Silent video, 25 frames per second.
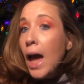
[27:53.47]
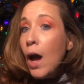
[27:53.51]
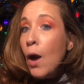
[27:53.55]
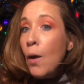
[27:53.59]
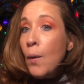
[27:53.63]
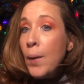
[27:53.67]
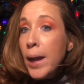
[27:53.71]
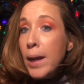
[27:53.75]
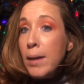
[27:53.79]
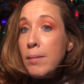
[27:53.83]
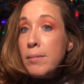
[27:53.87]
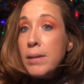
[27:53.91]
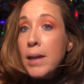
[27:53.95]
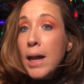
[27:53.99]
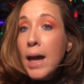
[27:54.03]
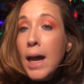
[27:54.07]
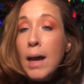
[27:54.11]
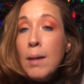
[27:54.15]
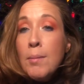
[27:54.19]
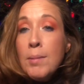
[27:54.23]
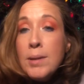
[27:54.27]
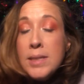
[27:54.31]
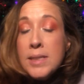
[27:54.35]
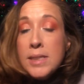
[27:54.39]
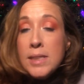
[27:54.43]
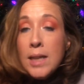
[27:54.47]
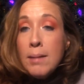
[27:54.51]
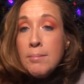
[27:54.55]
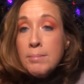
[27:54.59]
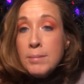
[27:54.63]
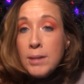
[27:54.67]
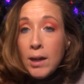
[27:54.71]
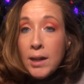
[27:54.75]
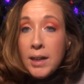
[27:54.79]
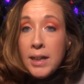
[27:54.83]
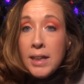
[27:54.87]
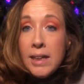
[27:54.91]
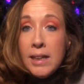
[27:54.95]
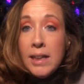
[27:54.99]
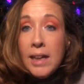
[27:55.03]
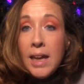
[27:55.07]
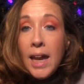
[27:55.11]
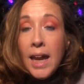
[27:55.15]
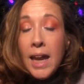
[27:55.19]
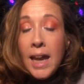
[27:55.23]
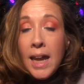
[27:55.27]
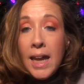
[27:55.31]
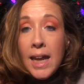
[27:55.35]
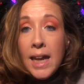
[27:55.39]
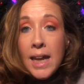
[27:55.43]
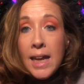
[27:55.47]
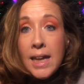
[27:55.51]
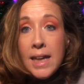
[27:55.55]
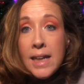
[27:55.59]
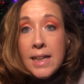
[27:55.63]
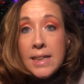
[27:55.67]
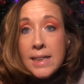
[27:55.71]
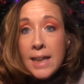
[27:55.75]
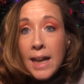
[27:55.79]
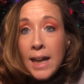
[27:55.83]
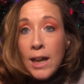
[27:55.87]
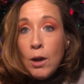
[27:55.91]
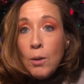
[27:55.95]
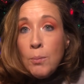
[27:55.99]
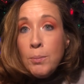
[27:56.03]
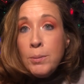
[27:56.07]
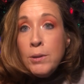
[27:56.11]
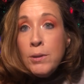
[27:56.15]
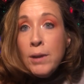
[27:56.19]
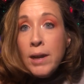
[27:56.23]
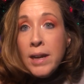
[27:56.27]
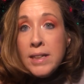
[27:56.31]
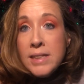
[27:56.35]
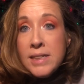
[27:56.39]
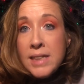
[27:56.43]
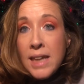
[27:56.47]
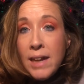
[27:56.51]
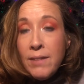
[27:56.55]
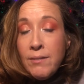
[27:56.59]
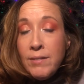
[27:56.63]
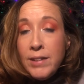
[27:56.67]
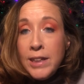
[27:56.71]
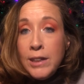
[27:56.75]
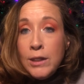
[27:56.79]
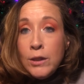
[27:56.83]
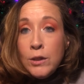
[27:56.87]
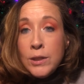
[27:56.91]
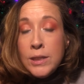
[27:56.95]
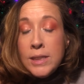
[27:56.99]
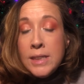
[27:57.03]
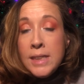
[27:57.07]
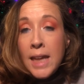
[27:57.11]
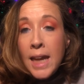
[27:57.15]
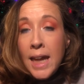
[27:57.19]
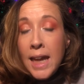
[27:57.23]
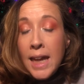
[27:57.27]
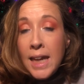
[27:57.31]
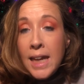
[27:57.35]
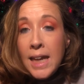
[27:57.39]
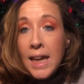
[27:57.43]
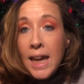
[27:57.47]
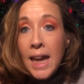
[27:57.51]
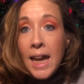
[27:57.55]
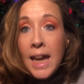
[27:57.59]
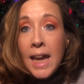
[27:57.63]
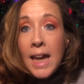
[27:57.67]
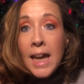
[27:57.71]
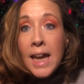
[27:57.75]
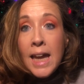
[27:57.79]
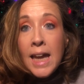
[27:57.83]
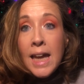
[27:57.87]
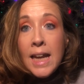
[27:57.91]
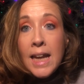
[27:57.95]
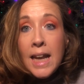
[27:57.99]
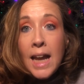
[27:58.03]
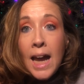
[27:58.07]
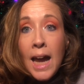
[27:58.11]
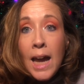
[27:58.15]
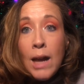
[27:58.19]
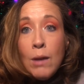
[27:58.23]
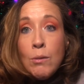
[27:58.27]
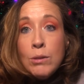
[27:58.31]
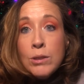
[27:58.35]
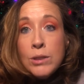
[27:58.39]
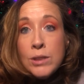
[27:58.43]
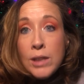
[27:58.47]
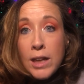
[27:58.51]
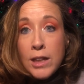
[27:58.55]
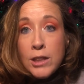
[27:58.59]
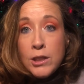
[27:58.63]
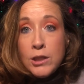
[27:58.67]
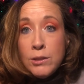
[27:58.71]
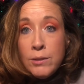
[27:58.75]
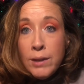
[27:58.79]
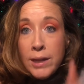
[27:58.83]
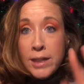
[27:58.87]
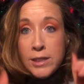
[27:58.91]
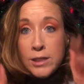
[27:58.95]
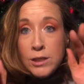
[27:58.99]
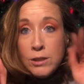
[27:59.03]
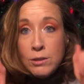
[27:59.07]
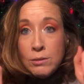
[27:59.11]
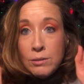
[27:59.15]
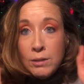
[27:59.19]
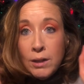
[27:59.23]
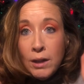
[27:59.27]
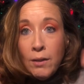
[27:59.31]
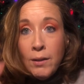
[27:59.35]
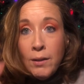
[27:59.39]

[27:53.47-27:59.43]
okay, I'm going to stop talking, and I hope you guys have a good day, and I will talk to you guys soon.